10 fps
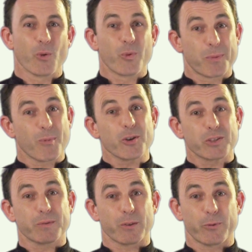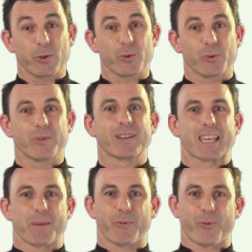with most of the fuel
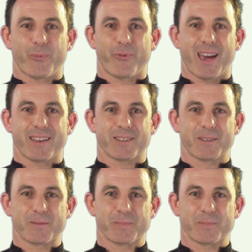coming from fat.